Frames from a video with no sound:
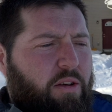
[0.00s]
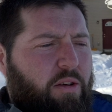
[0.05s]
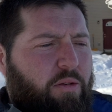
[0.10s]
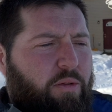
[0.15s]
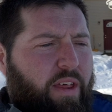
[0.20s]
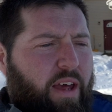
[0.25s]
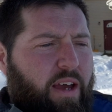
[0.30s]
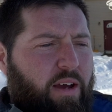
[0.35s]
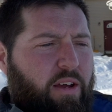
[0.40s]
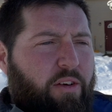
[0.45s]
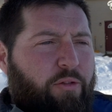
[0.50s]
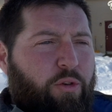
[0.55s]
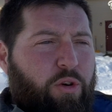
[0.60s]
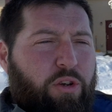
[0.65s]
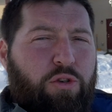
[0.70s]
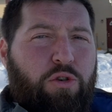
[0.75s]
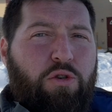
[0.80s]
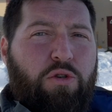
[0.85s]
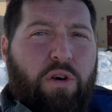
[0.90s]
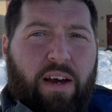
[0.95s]
that if we
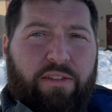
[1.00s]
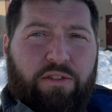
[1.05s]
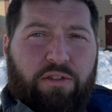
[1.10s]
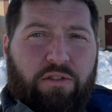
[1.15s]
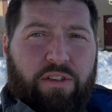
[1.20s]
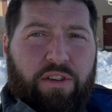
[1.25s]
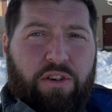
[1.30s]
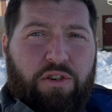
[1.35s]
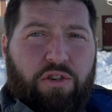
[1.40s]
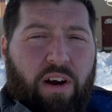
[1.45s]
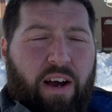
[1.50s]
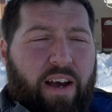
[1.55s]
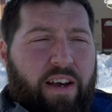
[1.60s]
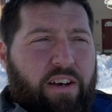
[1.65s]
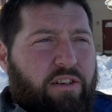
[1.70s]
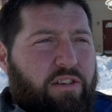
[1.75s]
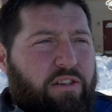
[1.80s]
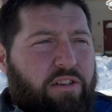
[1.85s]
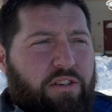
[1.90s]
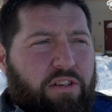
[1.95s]
do have to run the
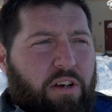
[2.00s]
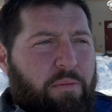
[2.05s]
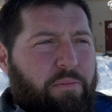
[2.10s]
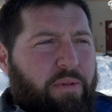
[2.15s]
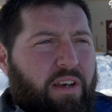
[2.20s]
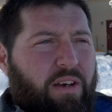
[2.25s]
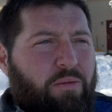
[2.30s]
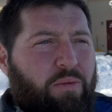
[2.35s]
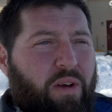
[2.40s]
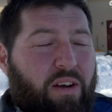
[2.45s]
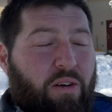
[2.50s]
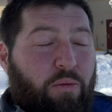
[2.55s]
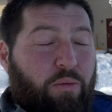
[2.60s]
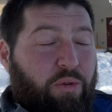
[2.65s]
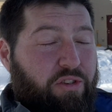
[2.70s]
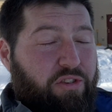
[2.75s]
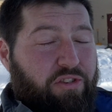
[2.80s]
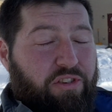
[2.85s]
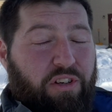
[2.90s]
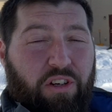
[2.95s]
dryer or something, we,
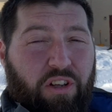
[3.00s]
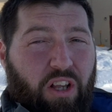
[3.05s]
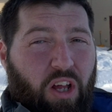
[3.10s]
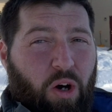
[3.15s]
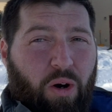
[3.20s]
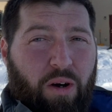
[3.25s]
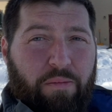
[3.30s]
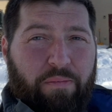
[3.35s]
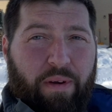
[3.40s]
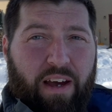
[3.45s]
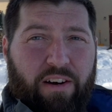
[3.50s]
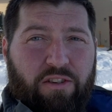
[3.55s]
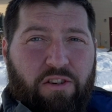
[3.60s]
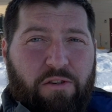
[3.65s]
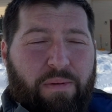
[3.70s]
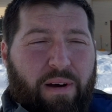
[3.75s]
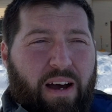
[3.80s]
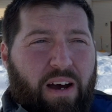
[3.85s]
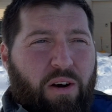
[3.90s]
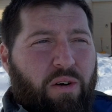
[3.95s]
are still low on
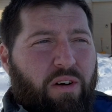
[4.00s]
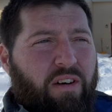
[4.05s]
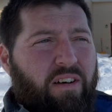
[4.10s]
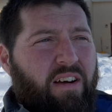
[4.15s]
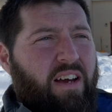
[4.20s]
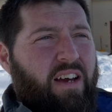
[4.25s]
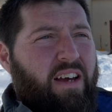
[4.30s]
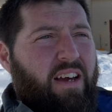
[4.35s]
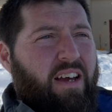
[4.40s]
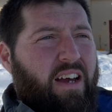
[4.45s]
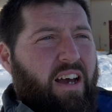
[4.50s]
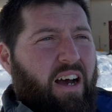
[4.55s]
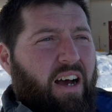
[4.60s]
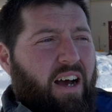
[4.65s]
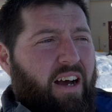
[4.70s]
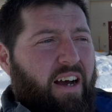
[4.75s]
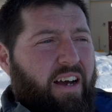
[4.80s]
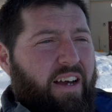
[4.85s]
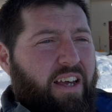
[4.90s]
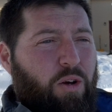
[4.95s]
battery power,
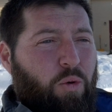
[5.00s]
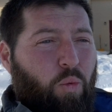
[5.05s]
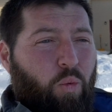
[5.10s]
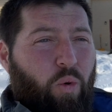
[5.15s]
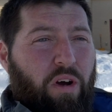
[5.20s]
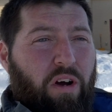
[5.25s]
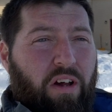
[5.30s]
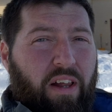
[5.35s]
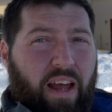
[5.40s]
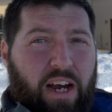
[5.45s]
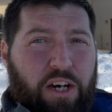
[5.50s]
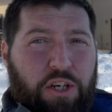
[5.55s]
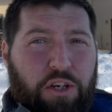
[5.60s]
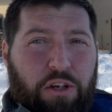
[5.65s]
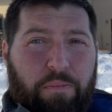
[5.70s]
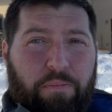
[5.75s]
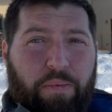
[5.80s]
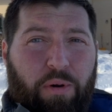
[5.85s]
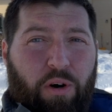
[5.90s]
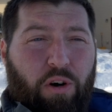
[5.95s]
uh, it will
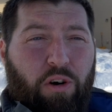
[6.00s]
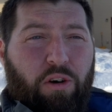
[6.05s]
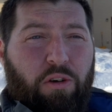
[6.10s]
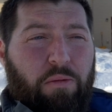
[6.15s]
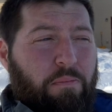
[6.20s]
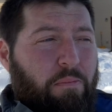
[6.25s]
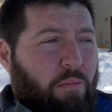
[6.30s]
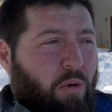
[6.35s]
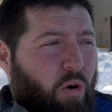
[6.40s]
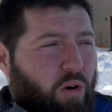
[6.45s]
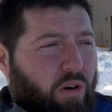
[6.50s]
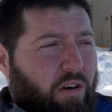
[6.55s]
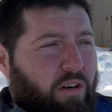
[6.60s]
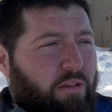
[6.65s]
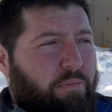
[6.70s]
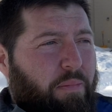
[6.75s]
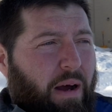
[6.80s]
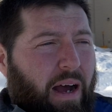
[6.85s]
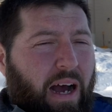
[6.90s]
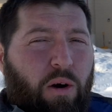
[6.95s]
actually pull
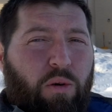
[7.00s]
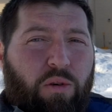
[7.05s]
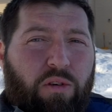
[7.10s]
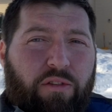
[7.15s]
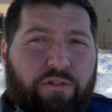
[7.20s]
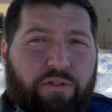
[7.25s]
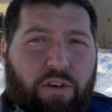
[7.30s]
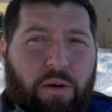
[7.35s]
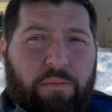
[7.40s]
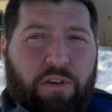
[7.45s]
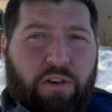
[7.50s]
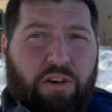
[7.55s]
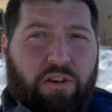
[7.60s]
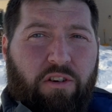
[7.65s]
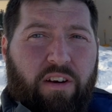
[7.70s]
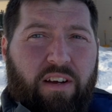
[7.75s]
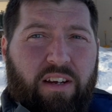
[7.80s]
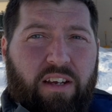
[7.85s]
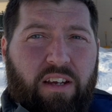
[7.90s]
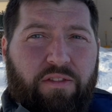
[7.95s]
more power from the
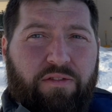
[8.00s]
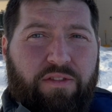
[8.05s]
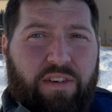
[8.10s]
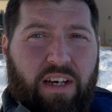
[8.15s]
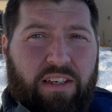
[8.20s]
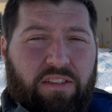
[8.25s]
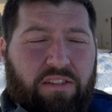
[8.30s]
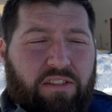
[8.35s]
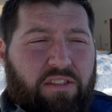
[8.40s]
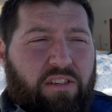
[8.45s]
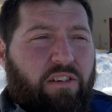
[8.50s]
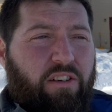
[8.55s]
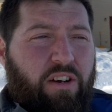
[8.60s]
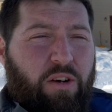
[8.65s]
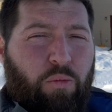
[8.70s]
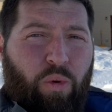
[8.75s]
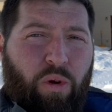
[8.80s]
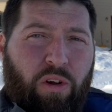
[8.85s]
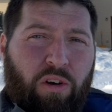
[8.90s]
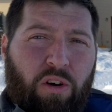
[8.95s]
grid if necessary.
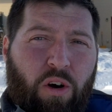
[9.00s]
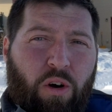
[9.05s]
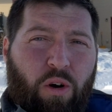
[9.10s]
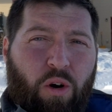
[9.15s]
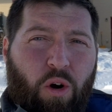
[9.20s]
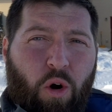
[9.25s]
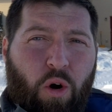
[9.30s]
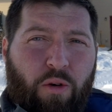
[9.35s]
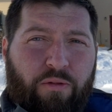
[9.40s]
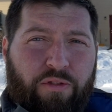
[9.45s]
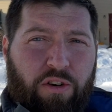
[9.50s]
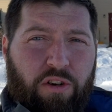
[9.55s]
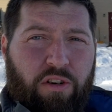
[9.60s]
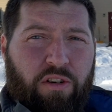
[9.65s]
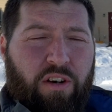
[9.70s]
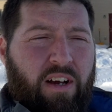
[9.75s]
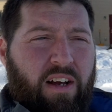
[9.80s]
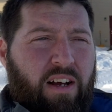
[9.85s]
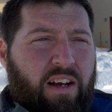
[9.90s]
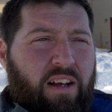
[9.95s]
It will go
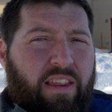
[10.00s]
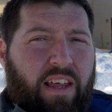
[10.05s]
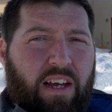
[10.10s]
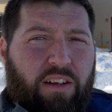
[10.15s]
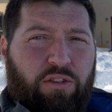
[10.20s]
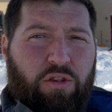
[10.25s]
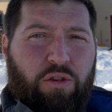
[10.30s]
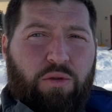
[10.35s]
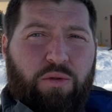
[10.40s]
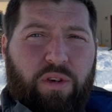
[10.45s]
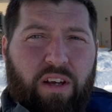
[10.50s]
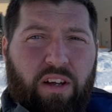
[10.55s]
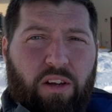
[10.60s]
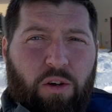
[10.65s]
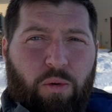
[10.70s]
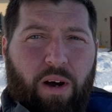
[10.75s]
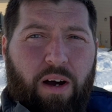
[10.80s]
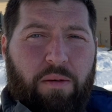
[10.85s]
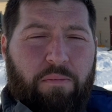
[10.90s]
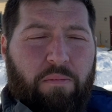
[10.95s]
over that two
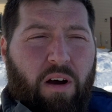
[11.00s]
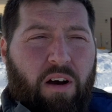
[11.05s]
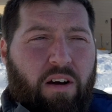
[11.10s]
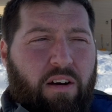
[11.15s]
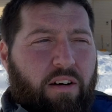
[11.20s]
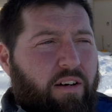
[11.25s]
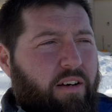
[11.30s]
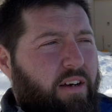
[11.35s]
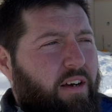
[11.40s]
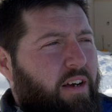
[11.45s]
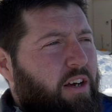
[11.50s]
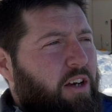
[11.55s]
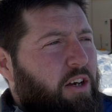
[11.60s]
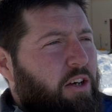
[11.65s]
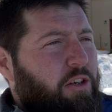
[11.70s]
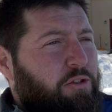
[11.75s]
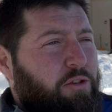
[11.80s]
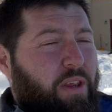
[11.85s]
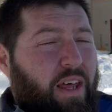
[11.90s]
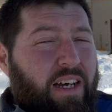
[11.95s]
kilowatt mark.
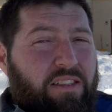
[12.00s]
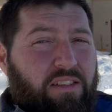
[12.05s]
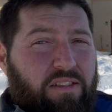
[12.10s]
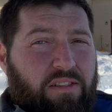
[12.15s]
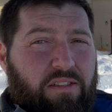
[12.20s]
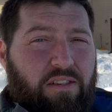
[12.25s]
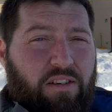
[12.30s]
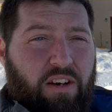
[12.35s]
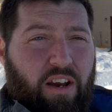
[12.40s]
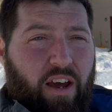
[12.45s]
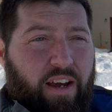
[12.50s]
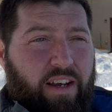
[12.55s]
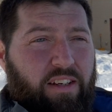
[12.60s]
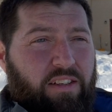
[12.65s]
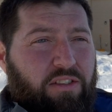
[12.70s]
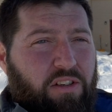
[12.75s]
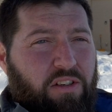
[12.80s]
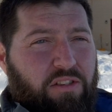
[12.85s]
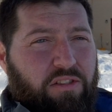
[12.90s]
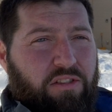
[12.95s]
So that's
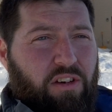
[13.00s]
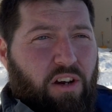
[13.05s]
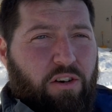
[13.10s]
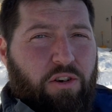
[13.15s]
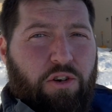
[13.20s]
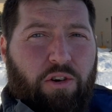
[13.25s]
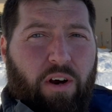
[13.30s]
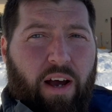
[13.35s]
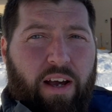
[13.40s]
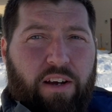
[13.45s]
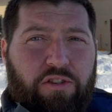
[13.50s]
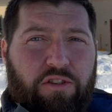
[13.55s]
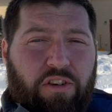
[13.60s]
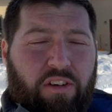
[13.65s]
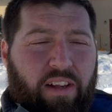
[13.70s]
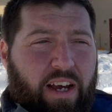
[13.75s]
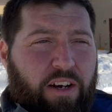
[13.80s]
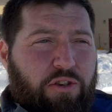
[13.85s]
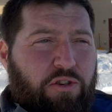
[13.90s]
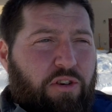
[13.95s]
nice because our dryer's
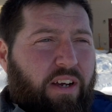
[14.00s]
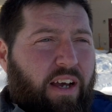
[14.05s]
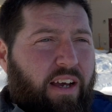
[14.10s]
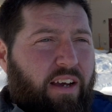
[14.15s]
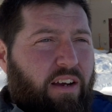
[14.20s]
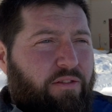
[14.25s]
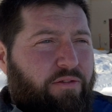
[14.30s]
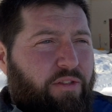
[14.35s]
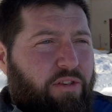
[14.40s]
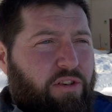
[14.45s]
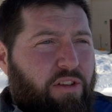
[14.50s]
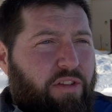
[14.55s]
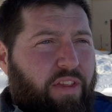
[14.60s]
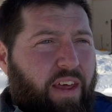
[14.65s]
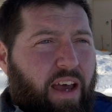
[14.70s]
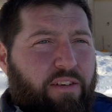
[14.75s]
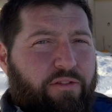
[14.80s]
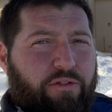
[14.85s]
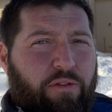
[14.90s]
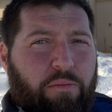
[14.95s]
electric. I converted
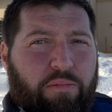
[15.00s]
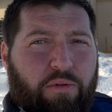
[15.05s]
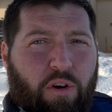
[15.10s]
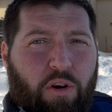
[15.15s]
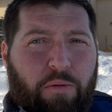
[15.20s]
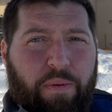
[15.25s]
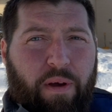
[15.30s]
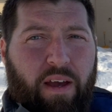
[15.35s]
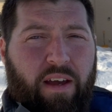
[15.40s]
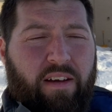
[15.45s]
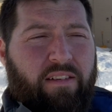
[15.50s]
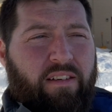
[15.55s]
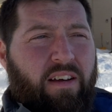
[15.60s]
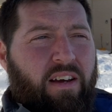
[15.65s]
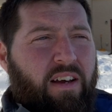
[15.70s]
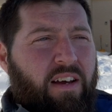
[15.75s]
that from propane